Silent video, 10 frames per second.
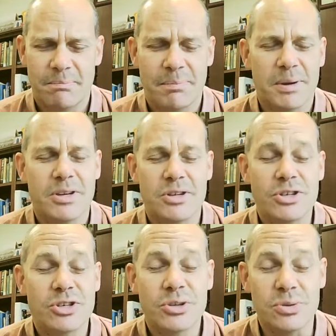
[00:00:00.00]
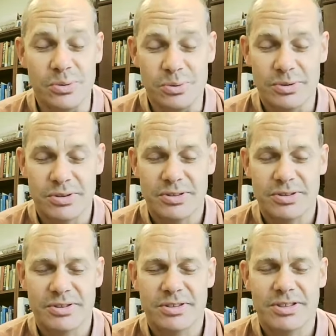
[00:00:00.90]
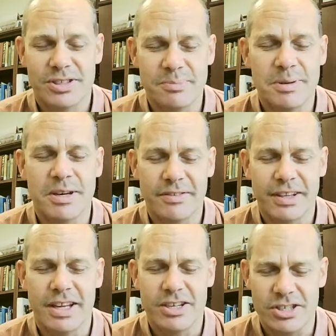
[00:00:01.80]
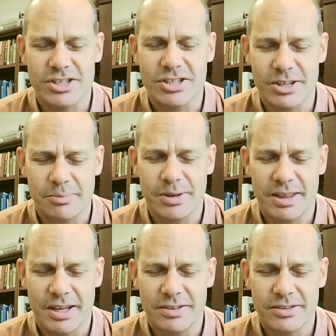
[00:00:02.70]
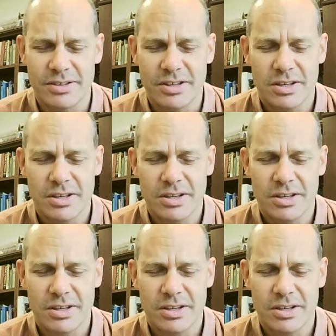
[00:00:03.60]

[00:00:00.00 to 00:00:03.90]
But you choose to be in relationship with us,